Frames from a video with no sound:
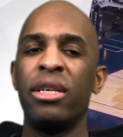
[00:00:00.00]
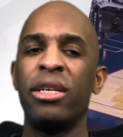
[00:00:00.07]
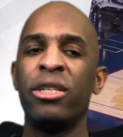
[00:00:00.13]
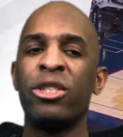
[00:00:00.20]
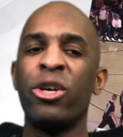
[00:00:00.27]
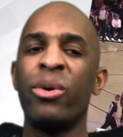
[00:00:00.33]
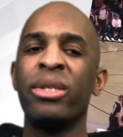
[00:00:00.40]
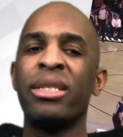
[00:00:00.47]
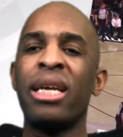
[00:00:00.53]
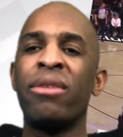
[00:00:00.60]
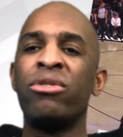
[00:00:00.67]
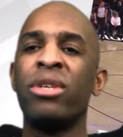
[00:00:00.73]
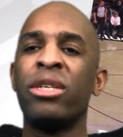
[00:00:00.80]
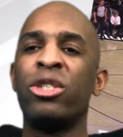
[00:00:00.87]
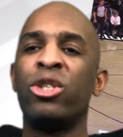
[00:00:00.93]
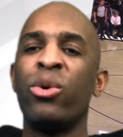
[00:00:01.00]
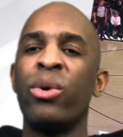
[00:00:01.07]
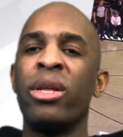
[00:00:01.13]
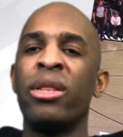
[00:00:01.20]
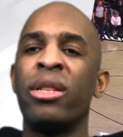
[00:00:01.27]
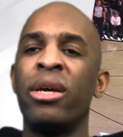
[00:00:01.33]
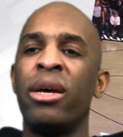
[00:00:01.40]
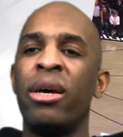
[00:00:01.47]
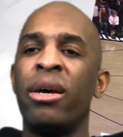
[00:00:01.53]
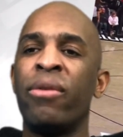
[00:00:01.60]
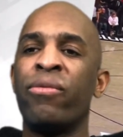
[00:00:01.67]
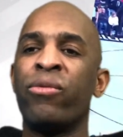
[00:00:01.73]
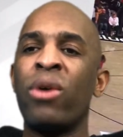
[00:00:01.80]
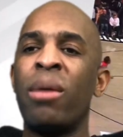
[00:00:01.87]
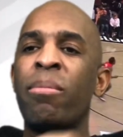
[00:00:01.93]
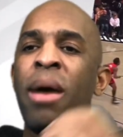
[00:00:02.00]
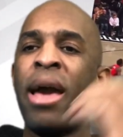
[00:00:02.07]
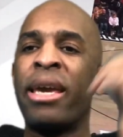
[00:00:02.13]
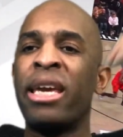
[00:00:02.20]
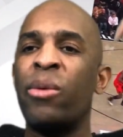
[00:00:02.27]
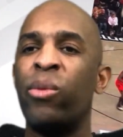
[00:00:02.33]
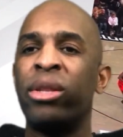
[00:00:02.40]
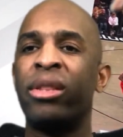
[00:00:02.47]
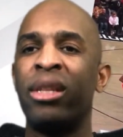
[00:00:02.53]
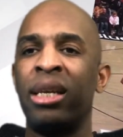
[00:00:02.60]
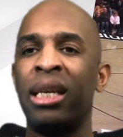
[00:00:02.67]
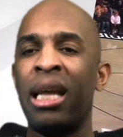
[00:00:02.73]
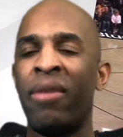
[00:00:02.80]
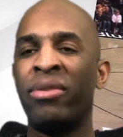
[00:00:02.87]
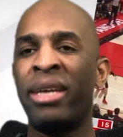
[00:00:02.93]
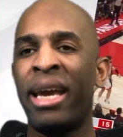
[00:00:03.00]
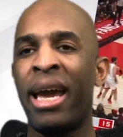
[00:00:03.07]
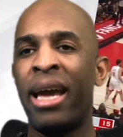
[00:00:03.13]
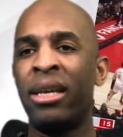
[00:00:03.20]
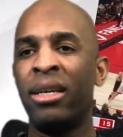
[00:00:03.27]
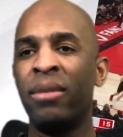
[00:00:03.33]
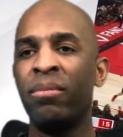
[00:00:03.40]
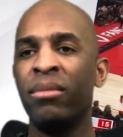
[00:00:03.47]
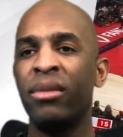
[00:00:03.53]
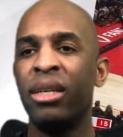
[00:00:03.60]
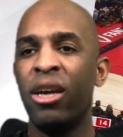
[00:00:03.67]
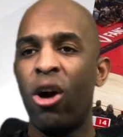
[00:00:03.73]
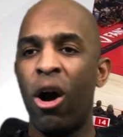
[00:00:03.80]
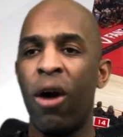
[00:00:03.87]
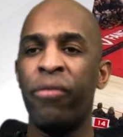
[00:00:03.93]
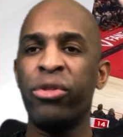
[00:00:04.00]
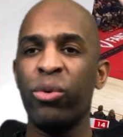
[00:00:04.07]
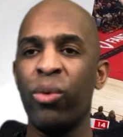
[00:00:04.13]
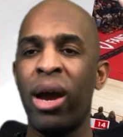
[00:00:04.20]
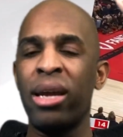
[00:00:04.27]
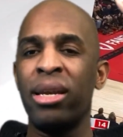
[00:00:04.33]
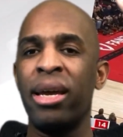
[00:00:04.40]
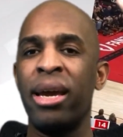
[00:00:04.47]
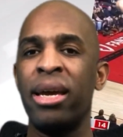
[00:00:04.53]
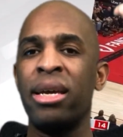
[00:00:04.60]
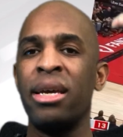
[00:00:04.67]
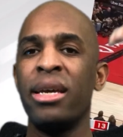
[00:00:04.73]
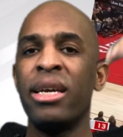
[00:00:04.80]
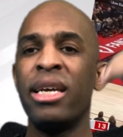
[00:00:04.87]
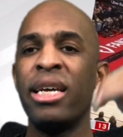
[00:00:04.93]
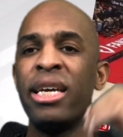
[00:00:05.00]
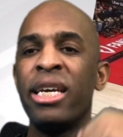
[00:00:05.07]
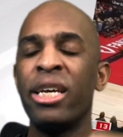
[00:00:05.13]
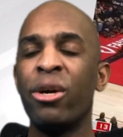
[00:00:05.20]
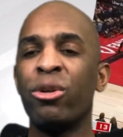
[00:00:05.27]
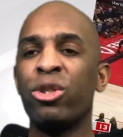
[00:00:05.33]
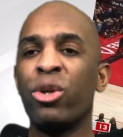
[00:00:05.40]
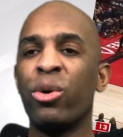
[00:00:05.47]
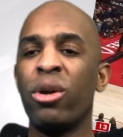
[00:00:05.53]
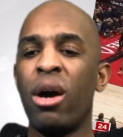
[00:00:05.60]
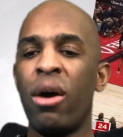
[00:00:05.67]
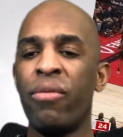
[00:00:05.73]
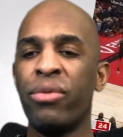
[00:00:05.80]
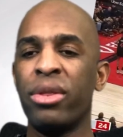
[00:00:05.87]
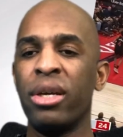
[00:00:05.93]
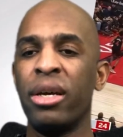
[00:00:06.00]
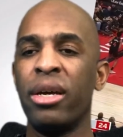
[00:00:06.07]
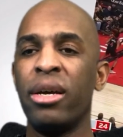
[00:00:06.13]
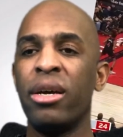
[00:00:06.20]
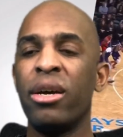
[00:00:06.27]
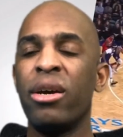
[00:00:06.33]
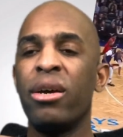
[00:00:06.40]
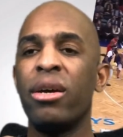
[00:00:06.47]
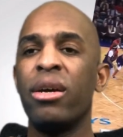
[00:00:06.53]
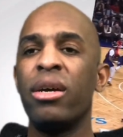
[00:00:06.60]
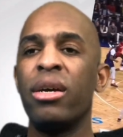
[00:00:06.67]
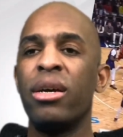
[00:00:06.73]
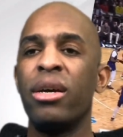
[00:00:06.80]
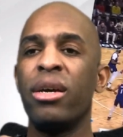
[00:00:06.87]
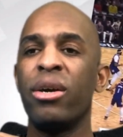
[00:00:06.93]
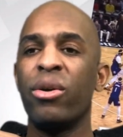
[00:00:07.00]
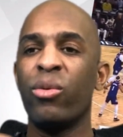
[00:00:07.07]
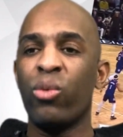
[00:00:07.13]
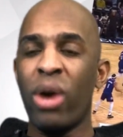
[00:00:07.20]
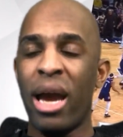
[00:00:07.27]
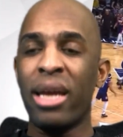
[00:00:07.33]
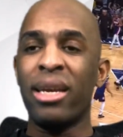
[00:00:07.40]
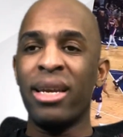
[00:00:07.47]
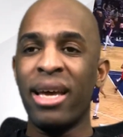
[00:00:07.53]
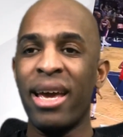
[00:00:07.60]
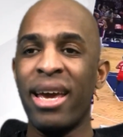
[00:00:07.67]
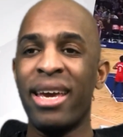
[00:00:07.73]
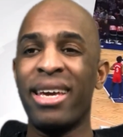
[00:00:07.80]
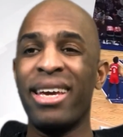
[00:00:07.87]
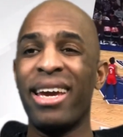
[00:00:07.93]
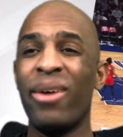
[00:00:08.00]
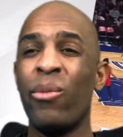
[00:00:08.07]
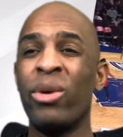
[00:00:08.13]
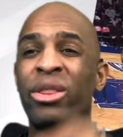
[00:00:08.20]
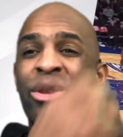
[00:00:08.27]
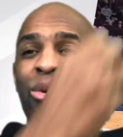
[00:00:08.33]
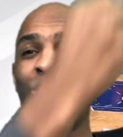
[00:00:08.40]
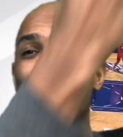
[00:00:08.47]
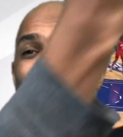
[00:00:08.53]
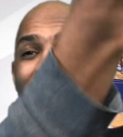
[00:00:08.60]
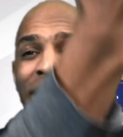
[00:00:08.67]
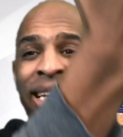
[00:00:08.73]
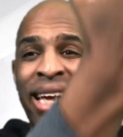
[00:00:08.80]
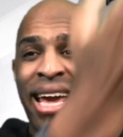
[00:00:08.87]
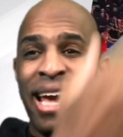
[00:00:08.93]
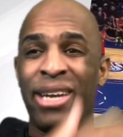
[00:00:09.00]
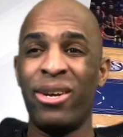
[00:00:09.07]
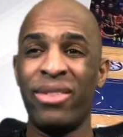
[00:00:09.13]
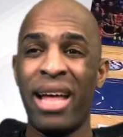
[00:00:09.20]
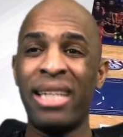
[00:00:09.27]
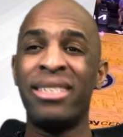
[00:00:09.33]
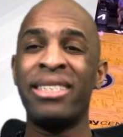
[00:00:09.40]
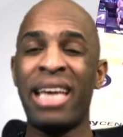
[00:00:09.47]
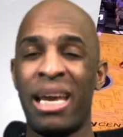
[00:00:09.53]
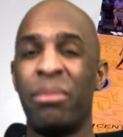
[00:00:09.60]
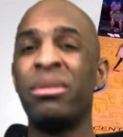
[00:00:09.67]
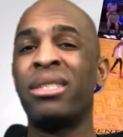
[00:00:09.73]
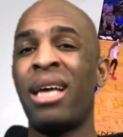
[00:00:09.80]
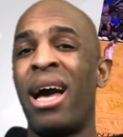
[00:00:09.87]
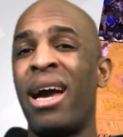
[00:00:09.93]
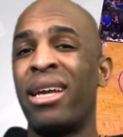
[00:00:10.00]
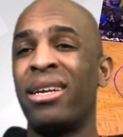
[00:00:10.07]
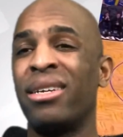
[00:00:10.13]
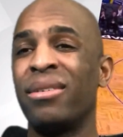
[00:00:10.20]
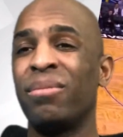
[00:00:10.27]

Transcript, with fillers: So instead of just doing the front micing with the left hand off the right leg, he'll do it off the right leg with the right hand on that same side.